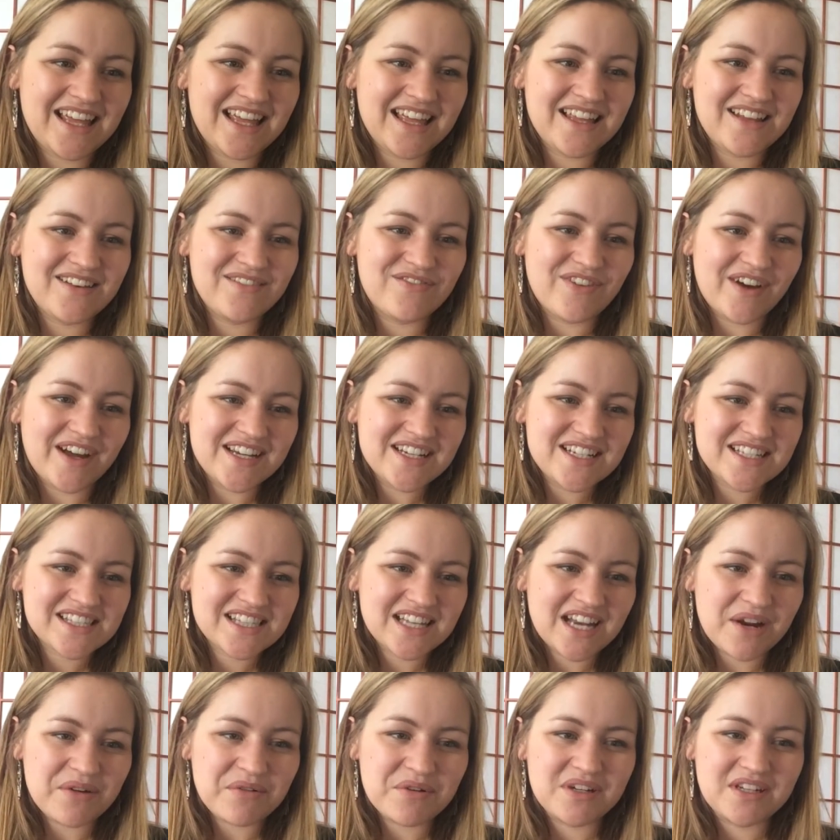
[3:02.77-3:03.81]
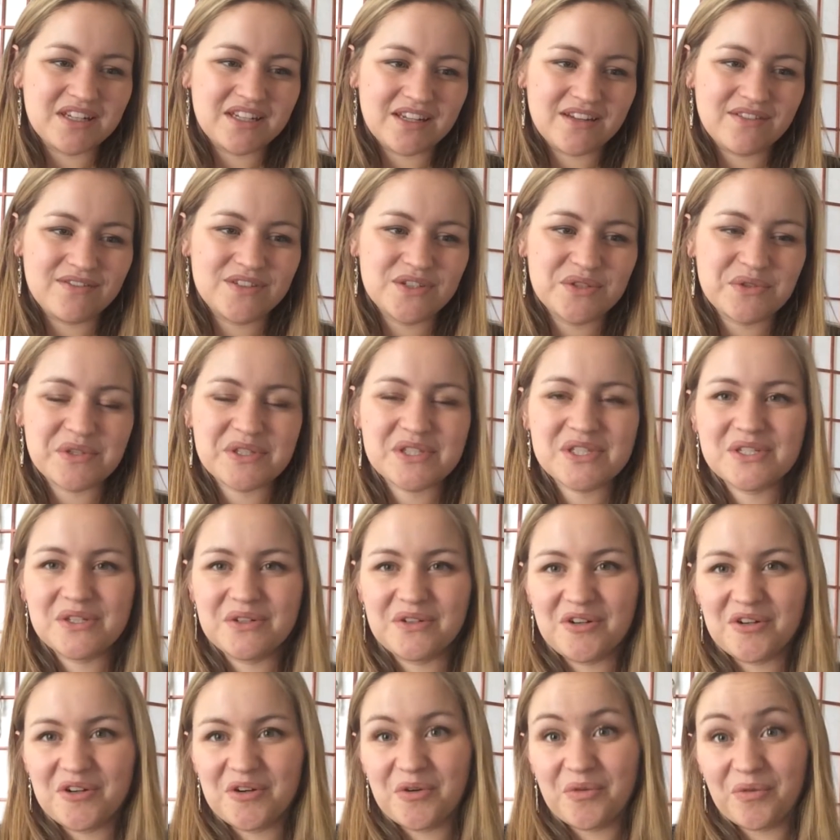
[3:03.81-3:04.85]
Advice that I would give to a
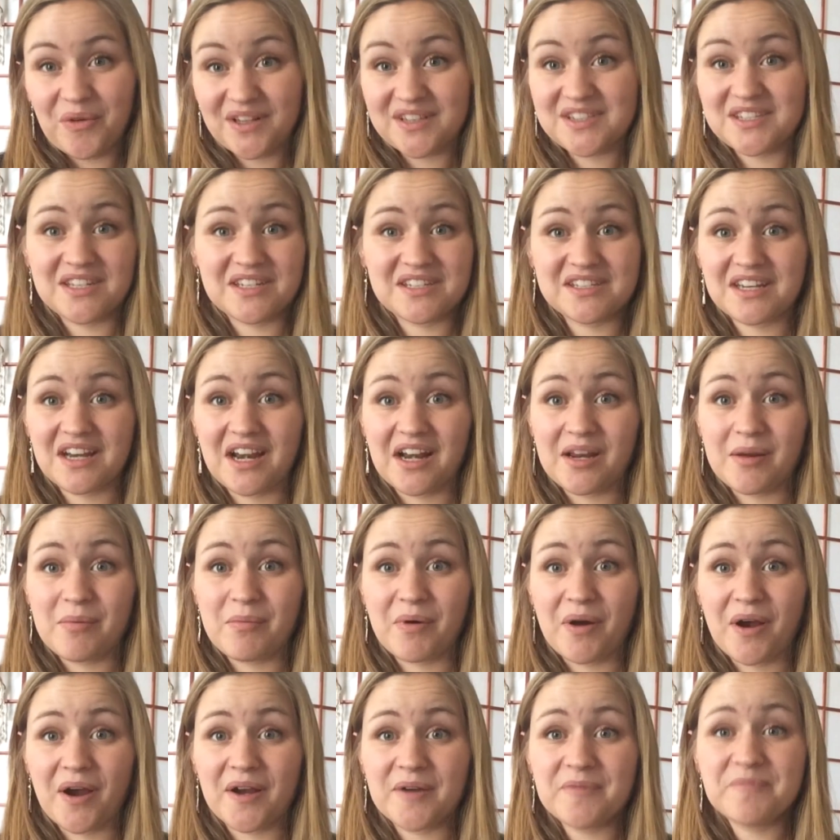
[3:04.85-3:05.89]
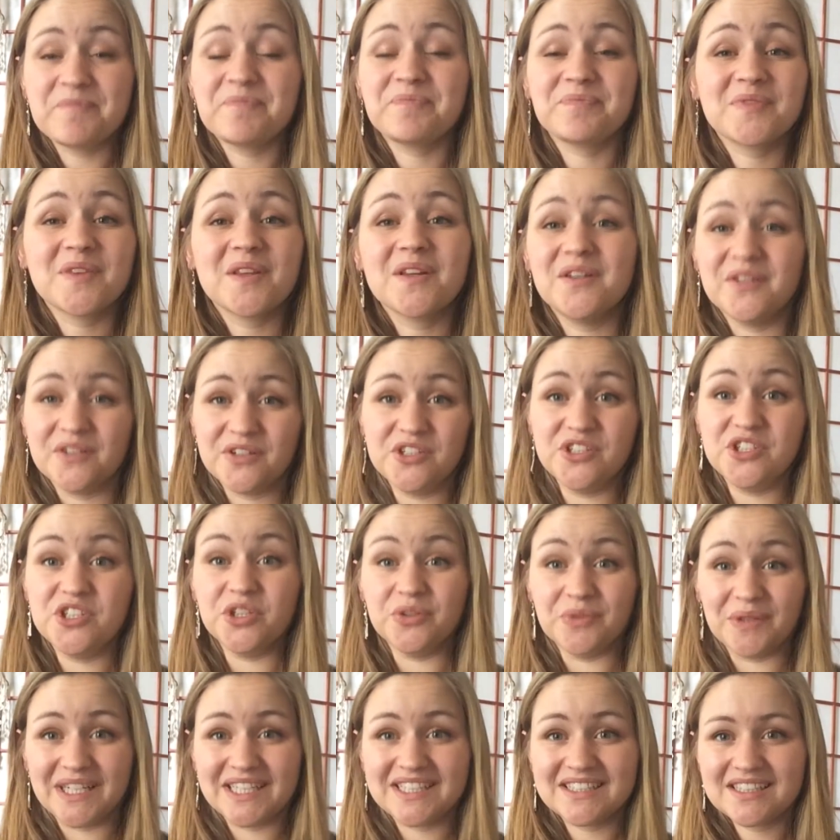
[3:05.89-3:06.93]
student who wants to study abroad:
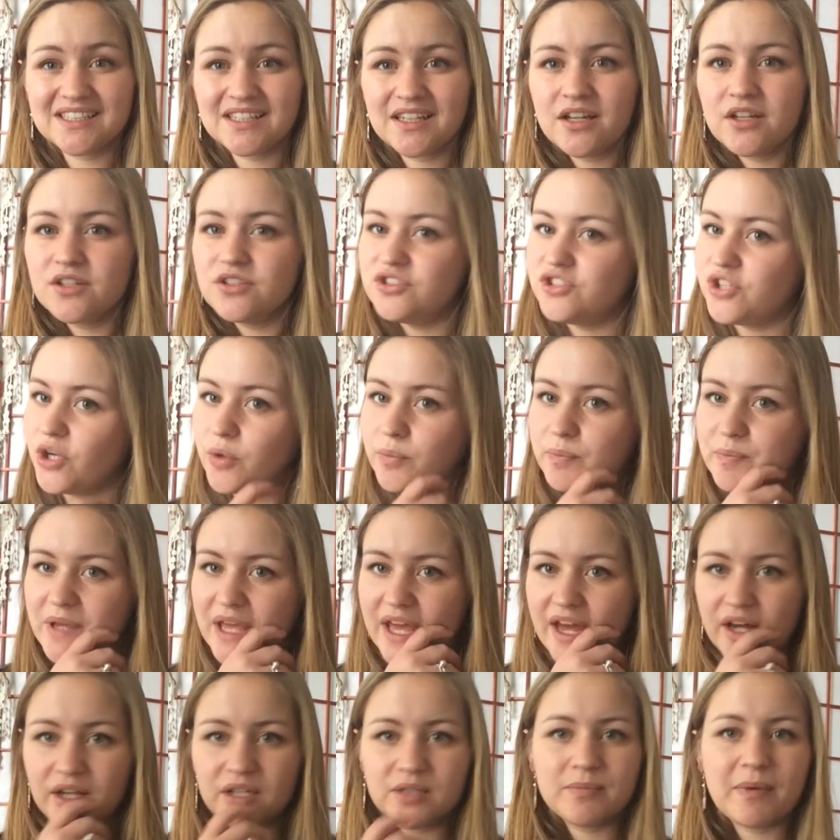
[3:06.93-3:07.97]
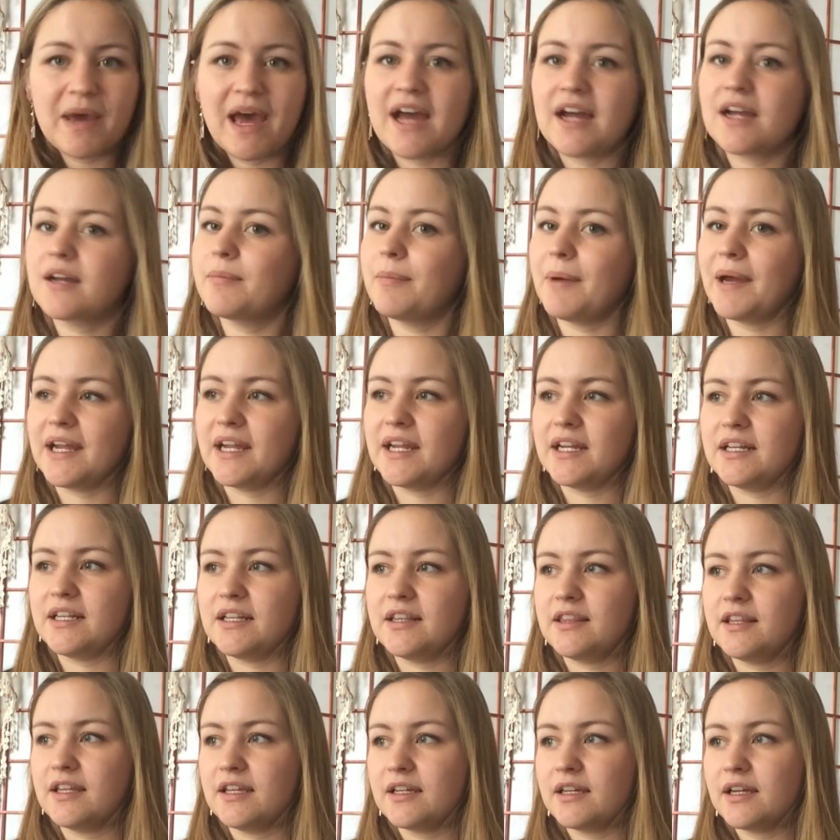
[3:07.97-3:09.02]
do it. Don't be held back by
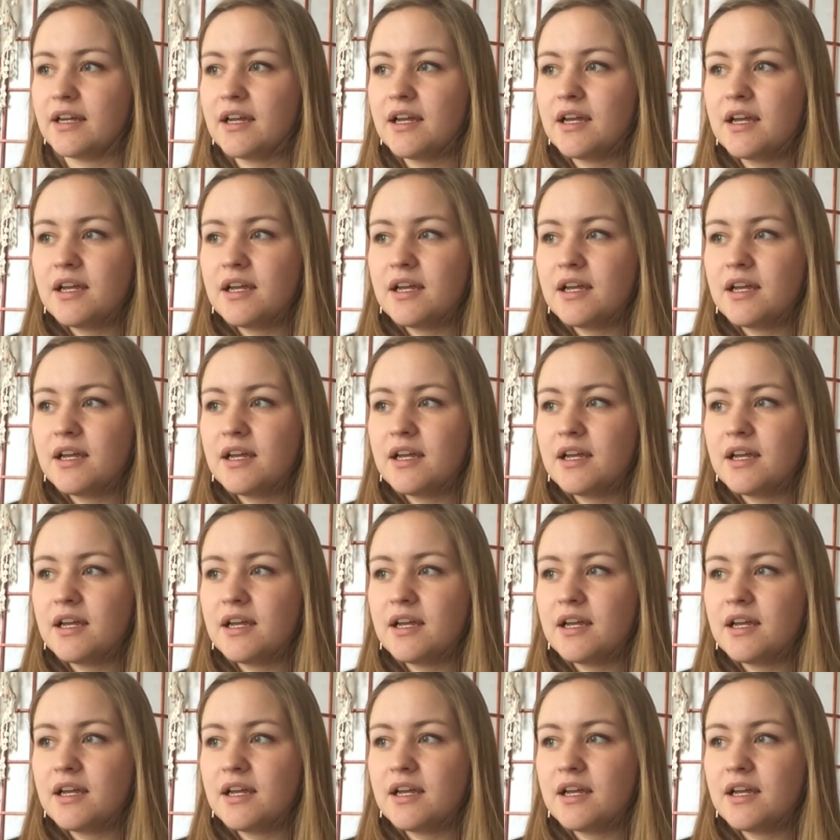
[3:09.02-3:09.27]
anything.